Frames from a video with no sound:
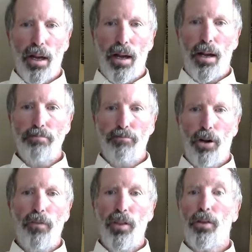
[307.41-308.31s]

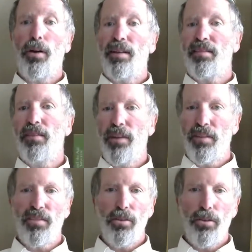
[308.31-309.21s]
over the course of an
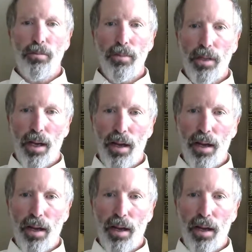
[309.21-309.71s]
assumed